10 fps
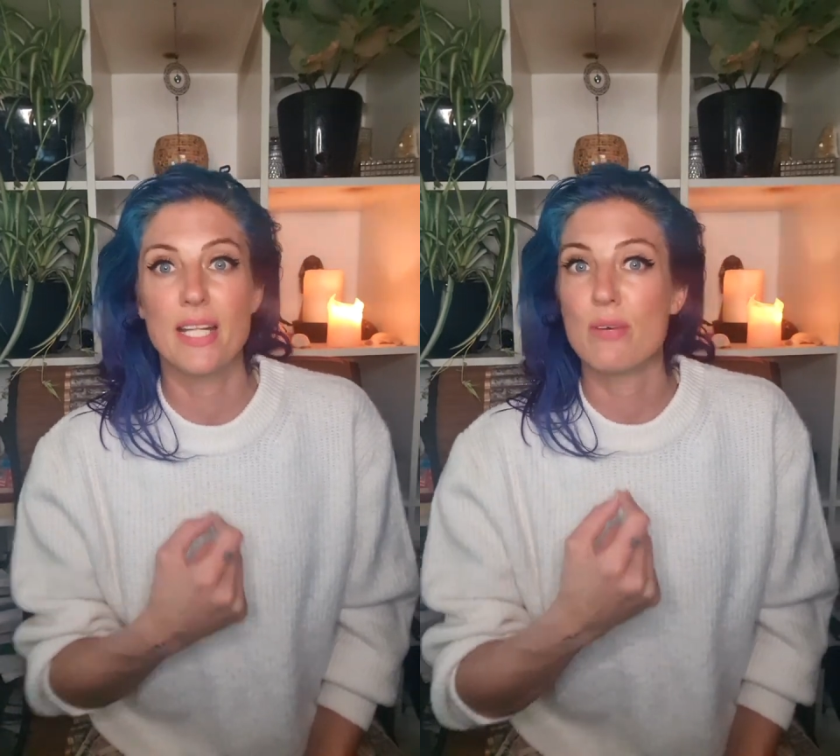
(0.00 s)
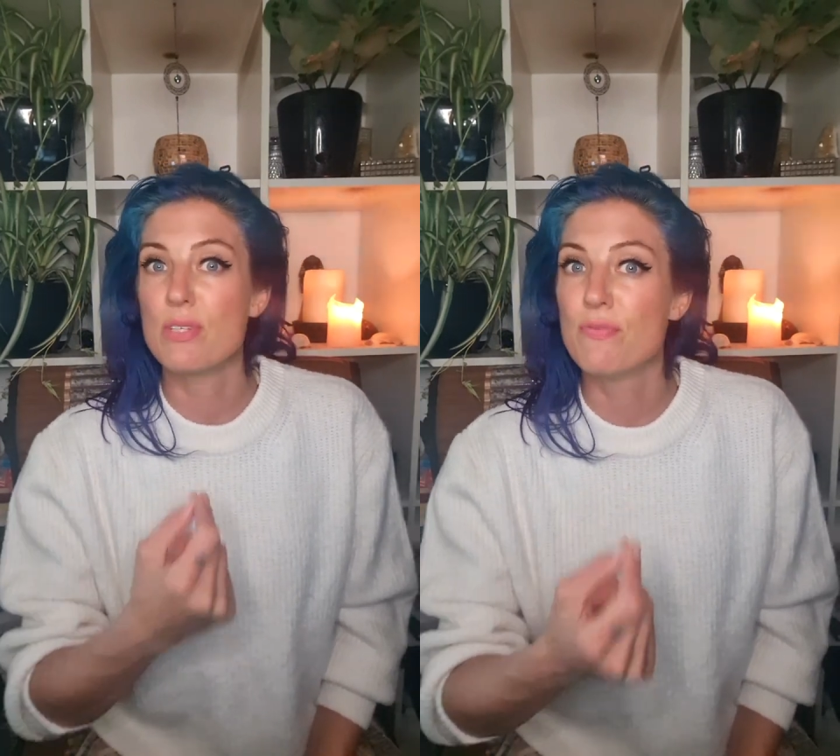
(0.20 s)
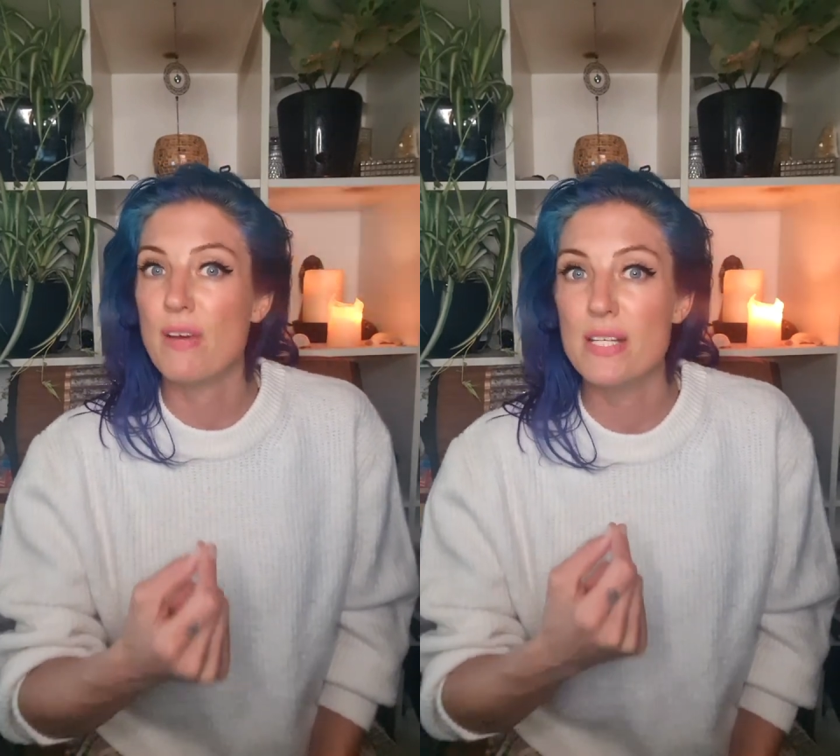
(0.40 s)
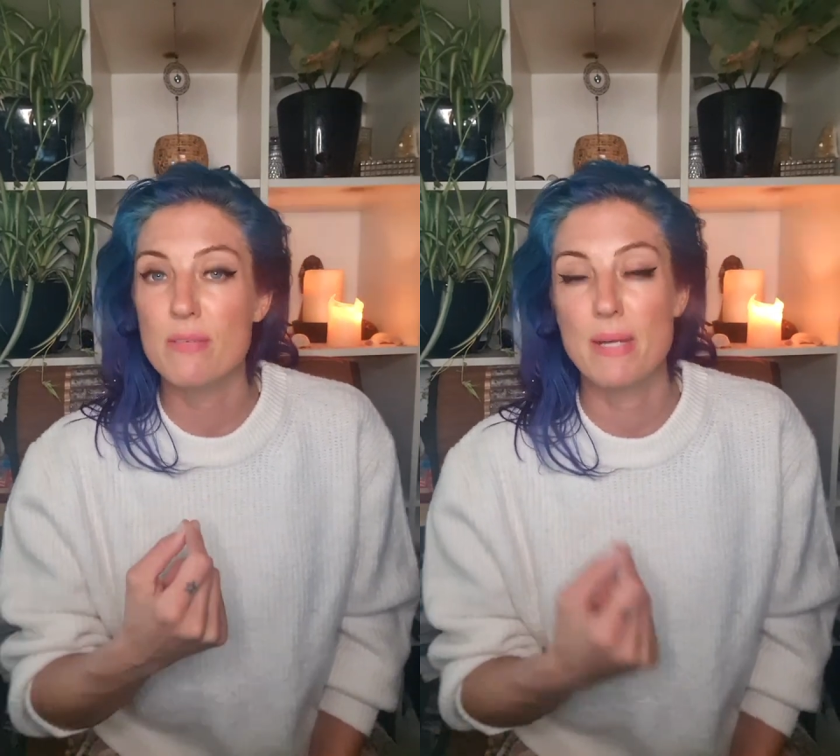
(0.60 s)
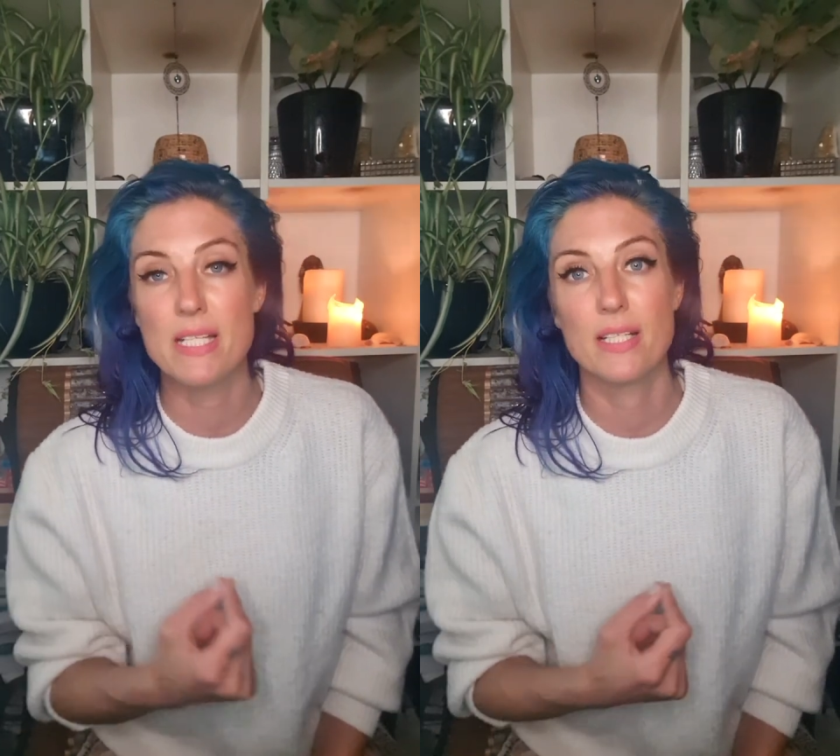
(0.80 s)
that I was
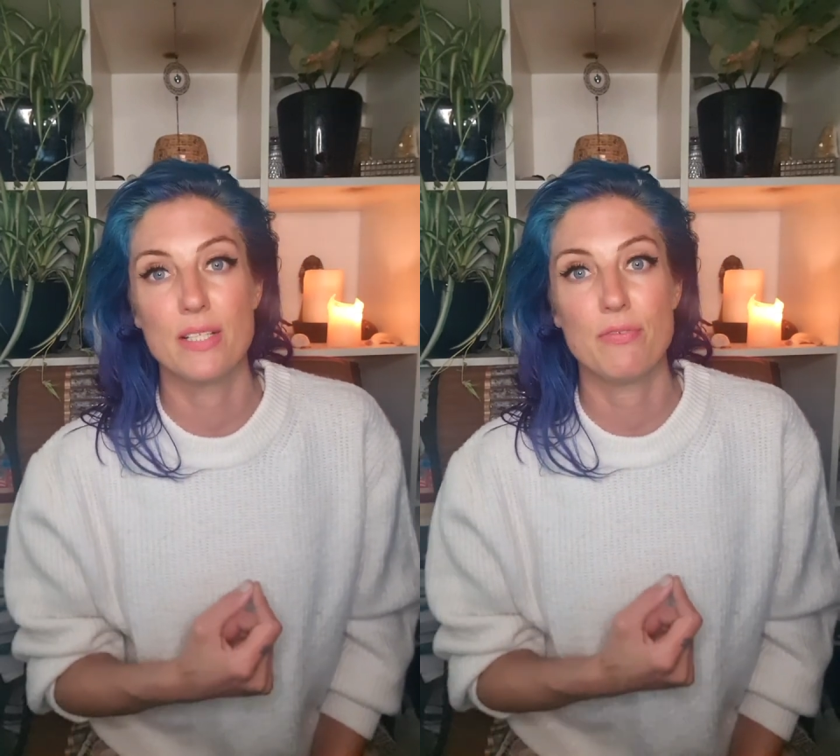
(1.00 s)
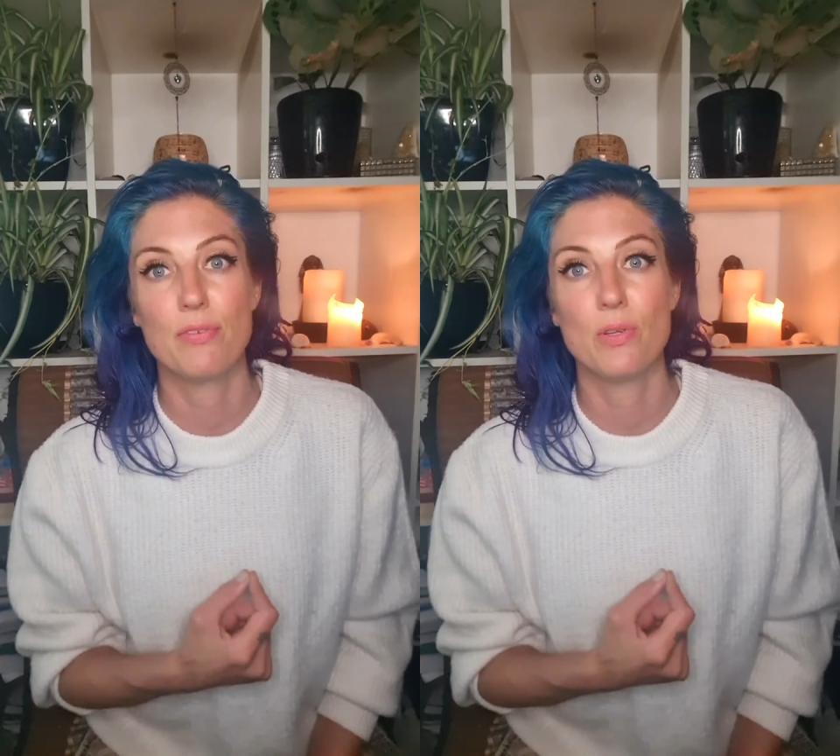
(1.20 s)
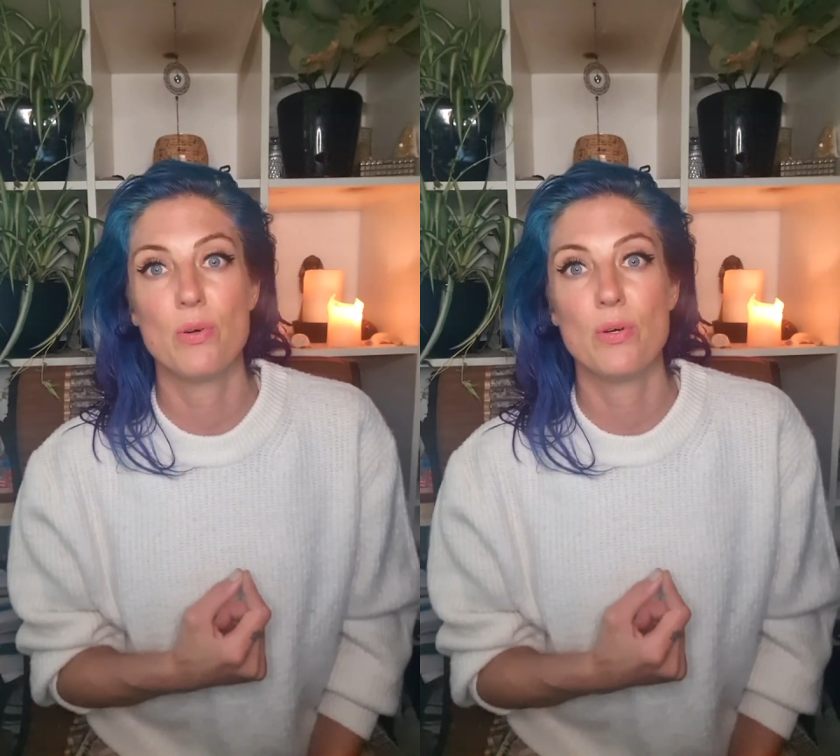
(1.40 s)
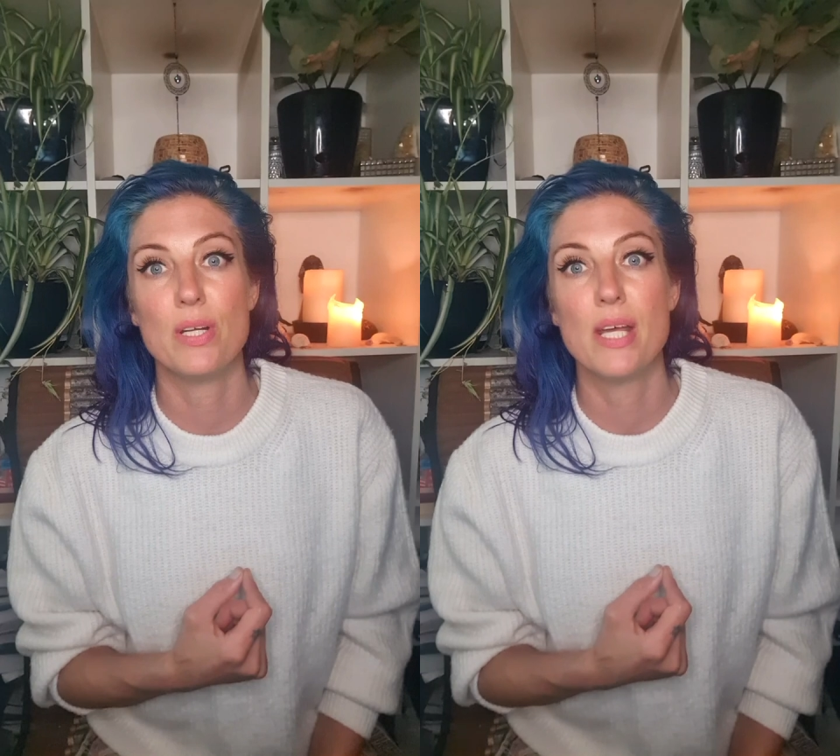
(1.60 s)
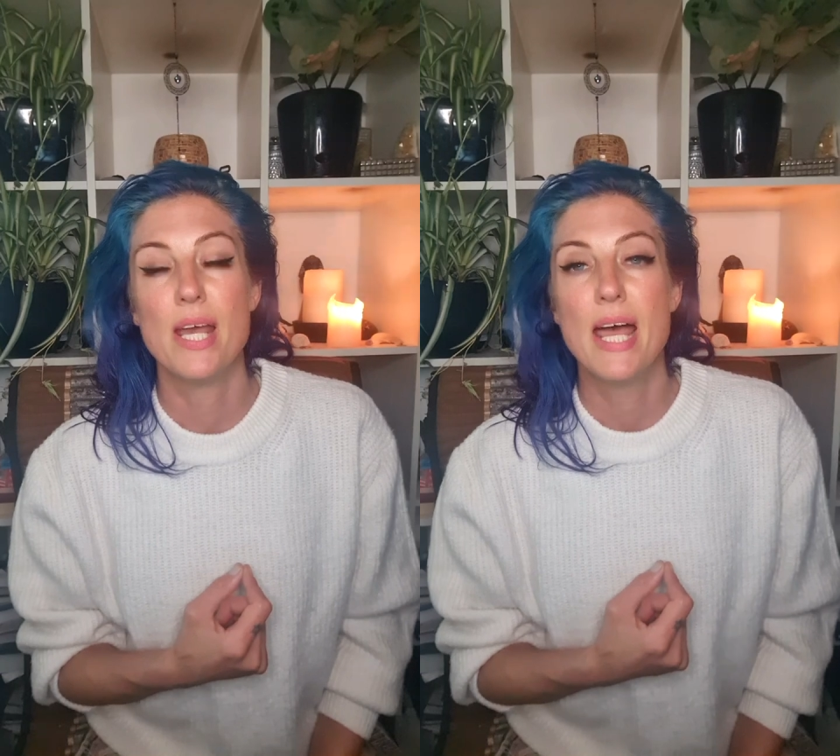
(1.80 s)
fundamentally flawed